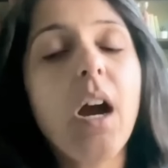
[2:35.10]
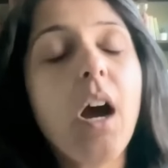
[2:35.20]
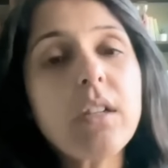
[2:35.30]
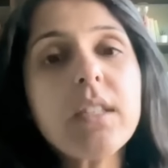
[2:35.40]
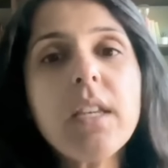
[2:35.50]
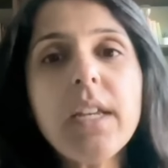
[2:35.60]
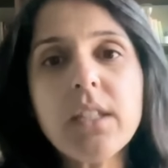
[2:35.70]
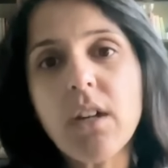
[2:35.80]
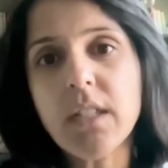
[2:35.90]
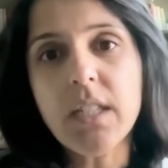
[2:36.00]
Oxalate
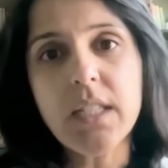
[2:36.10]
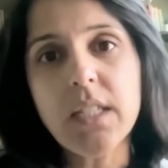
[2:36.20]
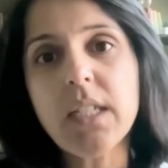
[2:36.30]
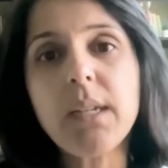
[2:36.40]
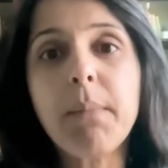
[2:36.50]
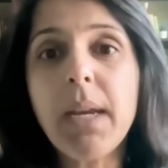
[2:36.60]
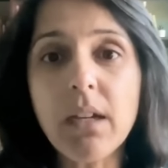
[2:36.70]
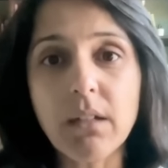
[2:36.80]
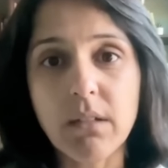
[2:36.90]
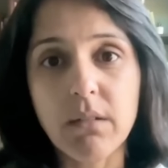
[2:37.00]
toxicity may
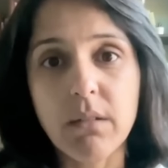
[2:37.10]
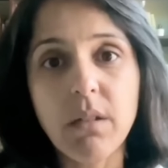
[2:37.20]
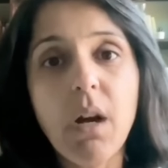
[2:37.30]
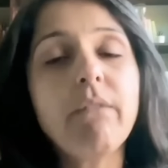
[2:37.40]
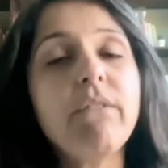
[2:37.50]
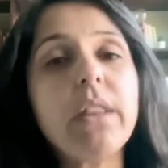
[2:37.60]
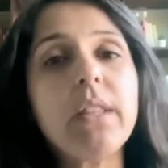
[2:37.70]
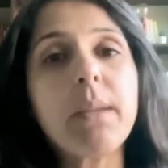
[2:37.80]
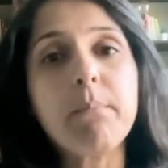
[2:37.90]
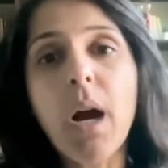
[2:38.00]
occur when
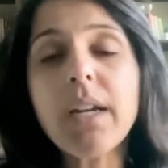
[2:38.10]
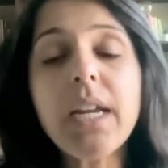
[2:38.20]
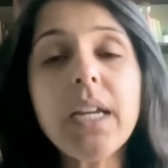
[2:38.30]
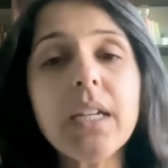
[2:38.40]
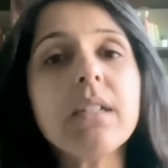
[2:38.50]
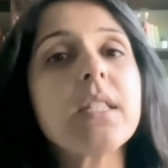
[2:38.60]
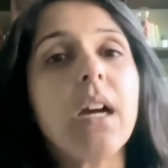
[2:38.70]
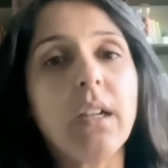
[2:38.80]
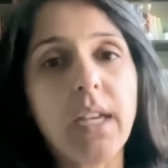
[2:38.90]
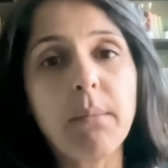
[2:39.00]
the body is
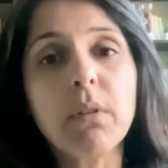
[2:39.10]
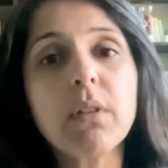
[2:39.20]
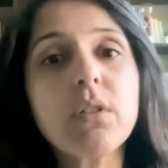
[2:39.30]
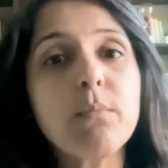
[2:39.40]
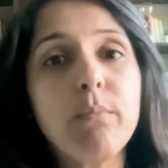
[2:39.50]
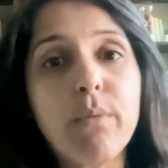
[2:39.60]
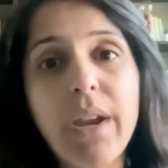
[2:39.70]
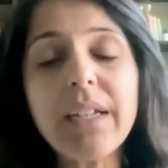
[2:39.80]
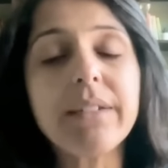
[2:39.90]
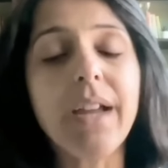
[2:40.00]
unable to
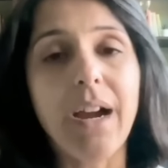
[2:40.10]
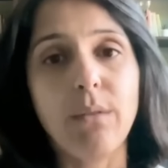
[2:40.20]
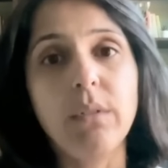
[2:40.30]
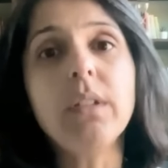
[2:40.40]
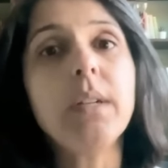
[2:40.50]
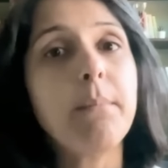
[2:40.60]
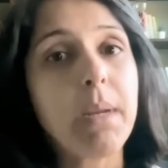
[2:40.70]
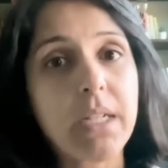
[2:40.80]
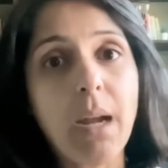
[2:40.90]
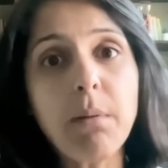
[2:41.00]
break down,
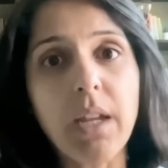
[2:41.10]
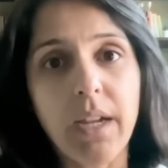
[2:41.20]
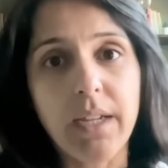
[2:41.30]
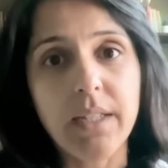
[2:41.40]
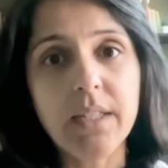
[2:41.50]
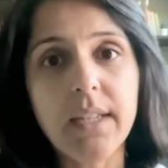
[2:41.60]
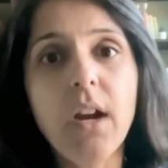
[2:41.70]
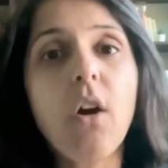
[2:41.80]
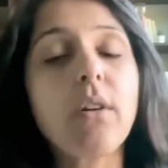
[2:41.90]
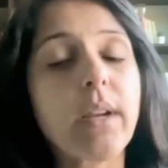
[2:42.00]
metabolize,
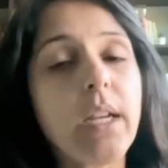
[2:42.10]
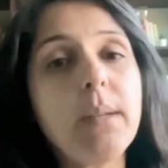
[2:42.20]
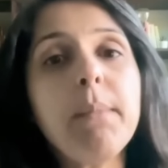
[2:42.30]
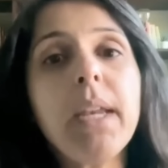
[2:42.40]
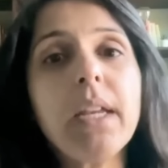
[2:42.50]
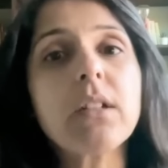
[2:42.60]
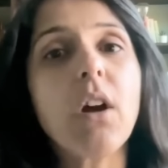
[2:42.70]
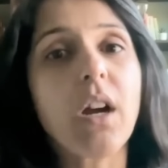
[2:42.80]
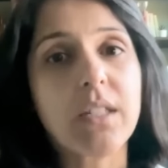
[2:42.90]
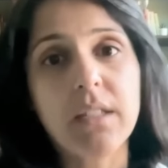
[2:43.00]
or eliminate
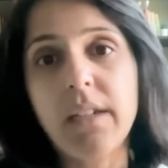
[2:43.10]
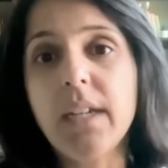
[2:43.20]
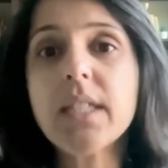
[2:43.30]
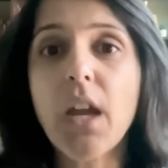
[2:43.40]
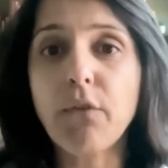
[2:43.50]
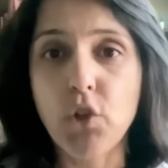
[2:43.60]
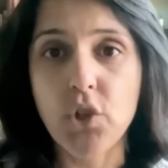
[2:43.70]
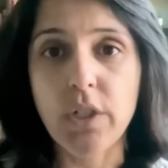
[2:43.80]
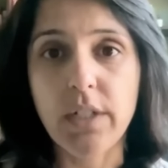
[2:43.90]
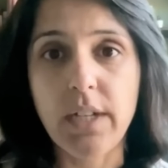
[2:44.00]
oxalates
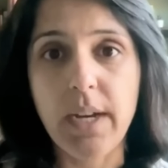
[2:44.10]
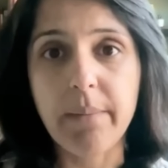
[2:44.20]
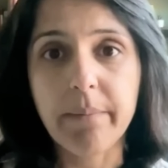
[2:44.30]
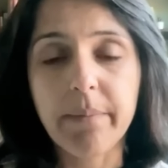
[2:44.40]
efficiently.